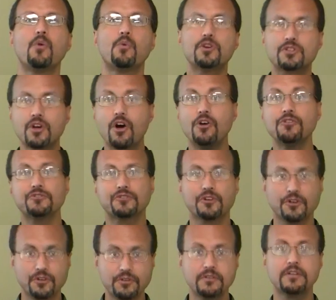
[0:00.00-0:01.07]
which
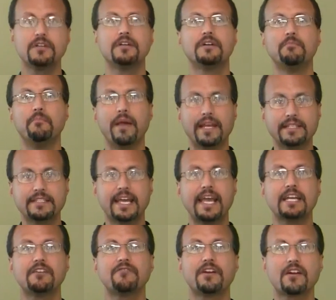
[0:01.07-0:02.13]
also
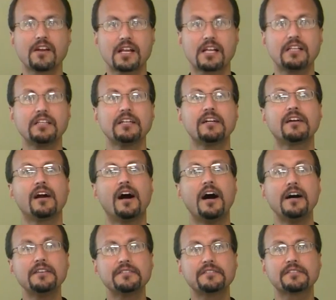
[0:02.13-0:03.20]
maintain a very clear
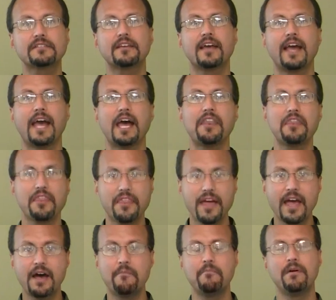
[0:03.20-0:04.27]
us and
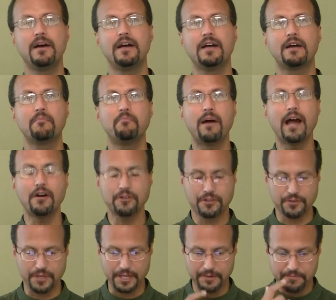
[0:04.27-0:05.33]
them
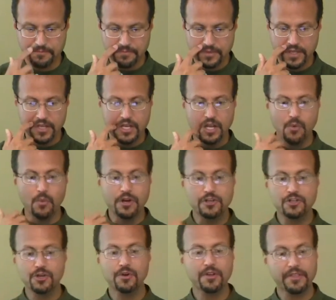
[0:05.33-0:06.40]
boundary. When
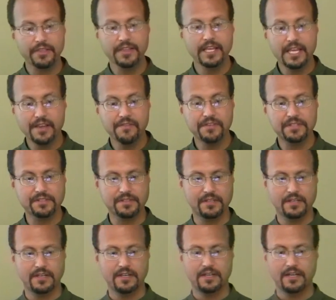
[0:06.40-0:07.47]
Judith leaves
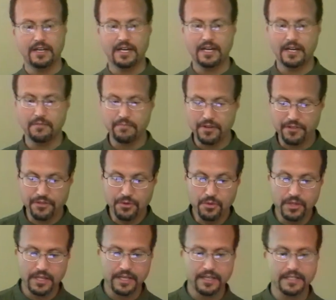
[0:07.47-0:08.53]

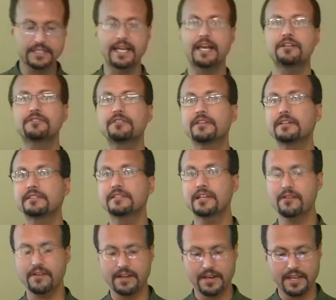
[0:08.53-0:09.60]
Bethulia to enter the
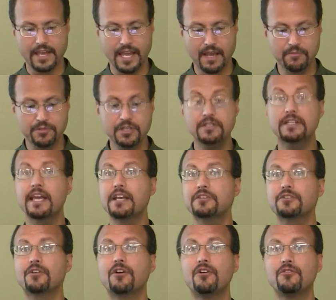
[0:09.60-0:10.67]
Assyrian camp, she takes
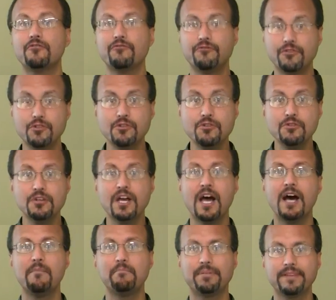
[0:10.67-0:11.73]
her own food,
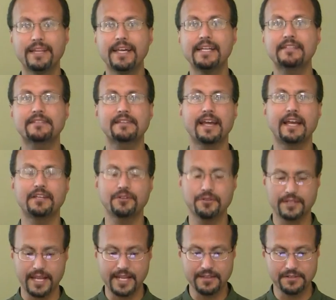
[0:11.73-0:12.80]
plates, and
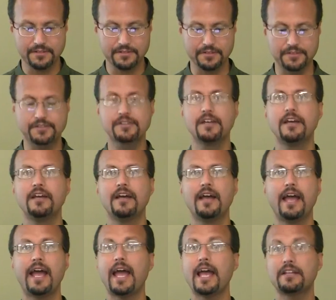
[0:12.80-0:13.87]
utensils.
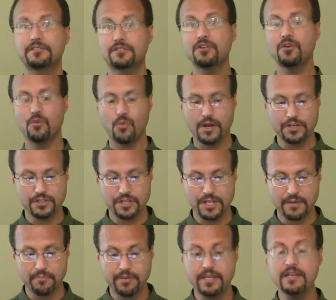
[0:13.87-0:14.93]
And so when she
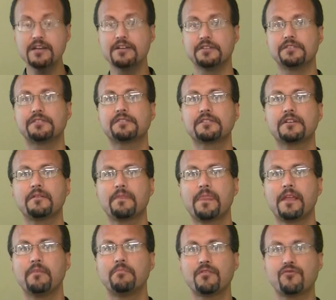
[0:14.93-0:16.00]
appears
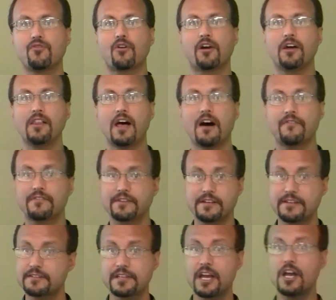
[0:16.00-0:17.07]
before
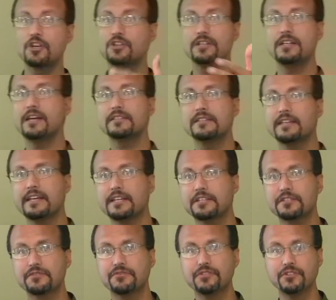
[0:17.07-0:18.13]
Holofernes, she doesn't eat
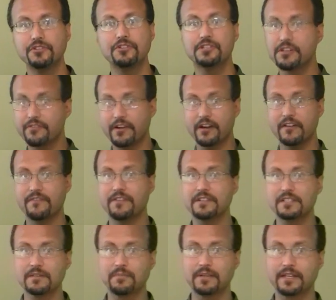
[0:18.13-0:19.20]
his food. She very
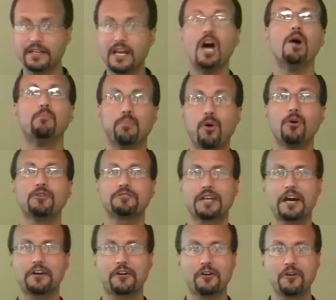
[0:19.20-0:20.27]
visibly pulls
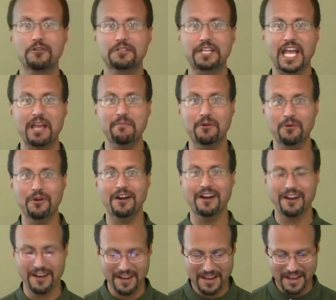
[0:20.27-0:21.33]
out her own
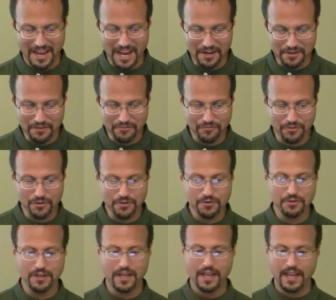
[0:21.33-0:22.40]
tableware and her
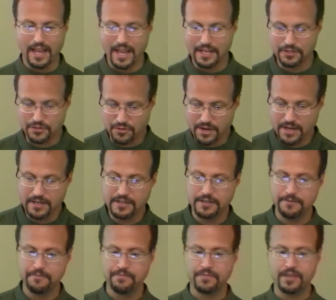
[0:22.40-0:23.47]
food and drink
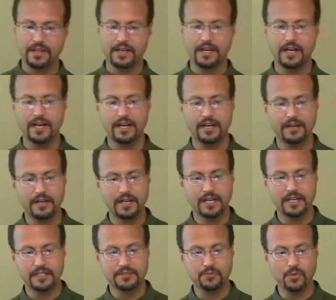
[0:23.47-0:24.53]

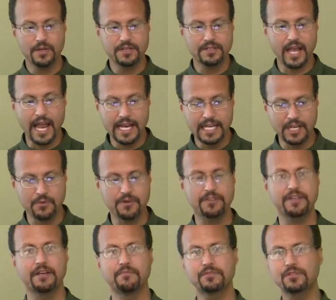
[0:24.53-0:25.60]
when dining
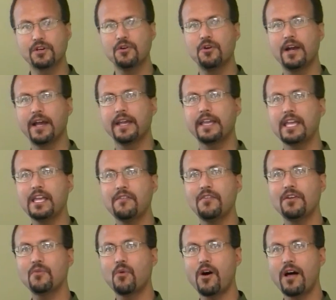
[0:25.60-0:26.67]
with him. So
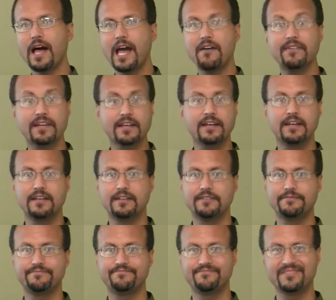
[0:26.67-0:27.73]
even while having
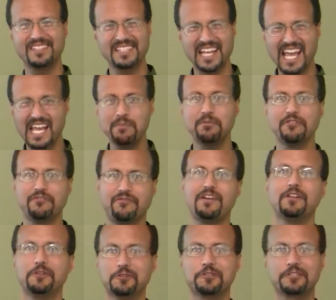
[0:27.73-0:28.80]
table
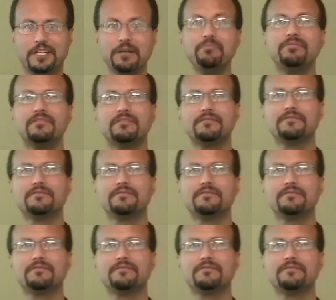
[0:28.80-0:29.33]
fellowship,